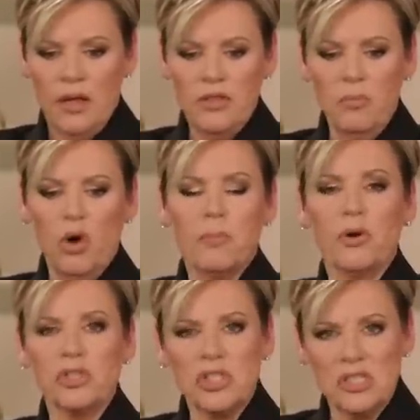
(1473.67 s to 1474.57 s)
the more
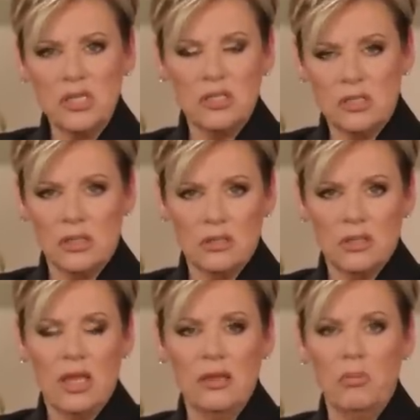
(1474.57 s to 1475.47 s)
persistent
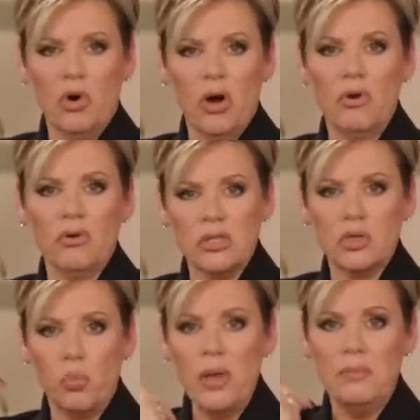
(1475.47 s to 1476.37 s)
and the more
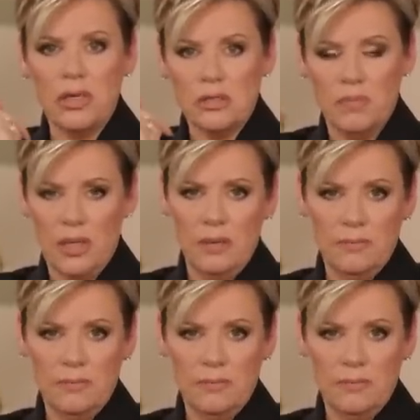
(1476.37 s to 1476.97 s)
earnest we must be.